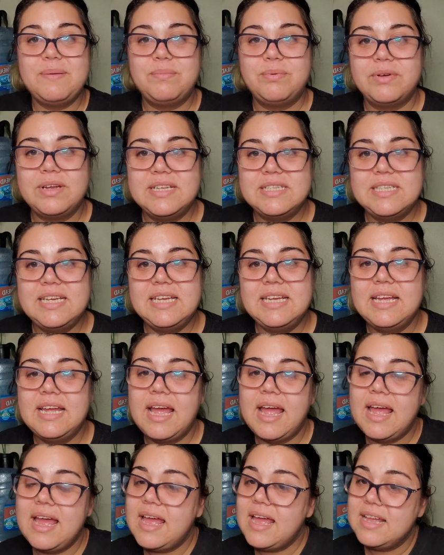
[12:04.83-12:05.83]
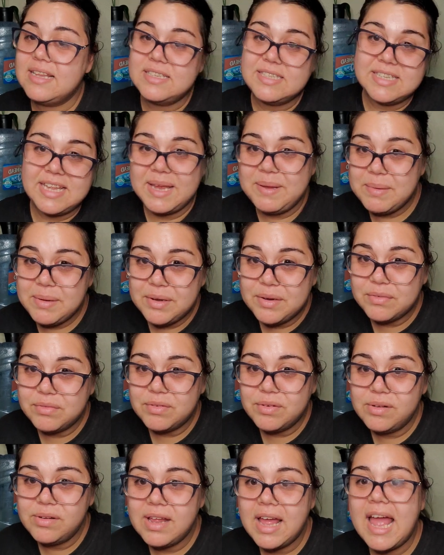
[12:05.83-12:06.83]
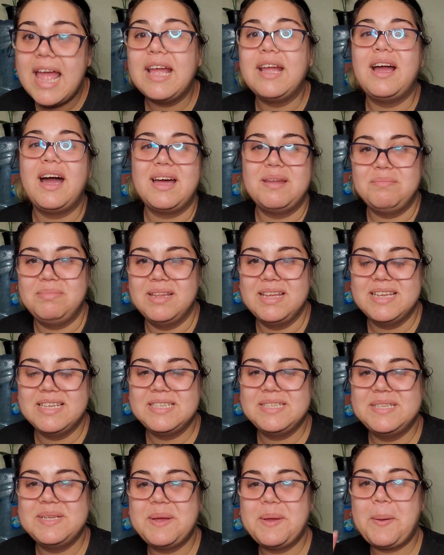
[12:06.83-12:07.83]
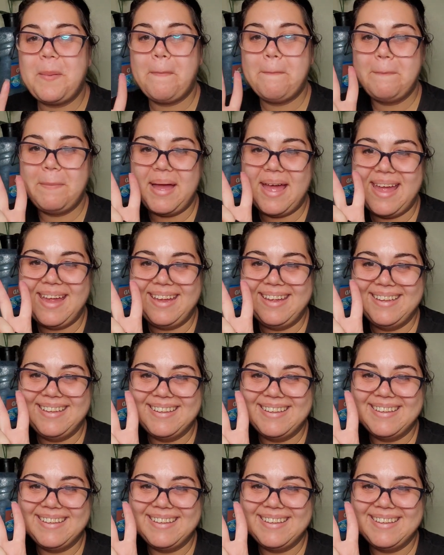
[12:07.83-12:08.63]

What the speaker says: breezy, stay beautiful, and God bless. Bye.